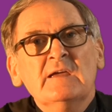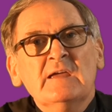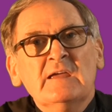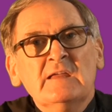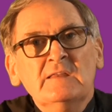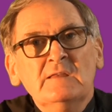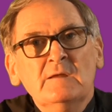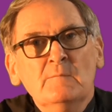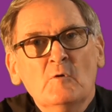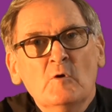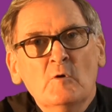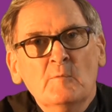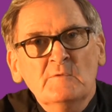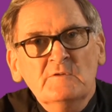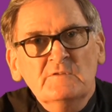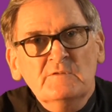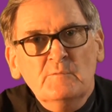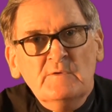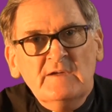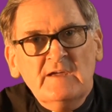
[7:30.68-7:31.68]
In the
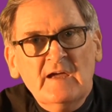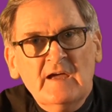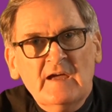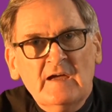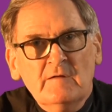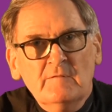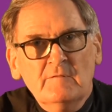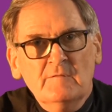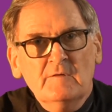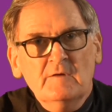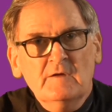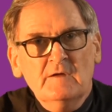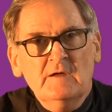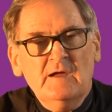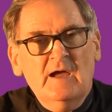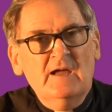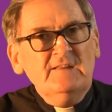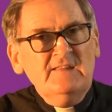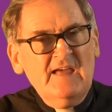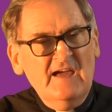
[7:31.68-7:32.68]
moment we have.
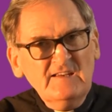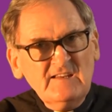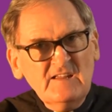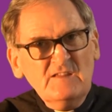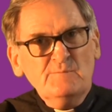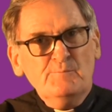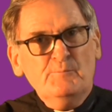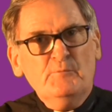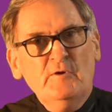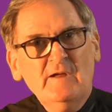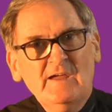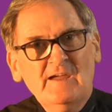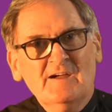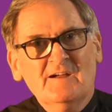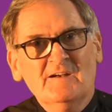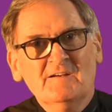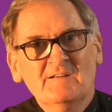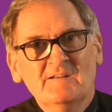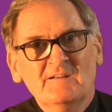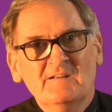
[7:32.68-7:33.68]
And that is
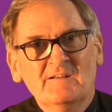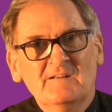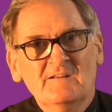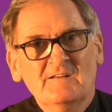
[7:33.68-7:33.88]
prayer.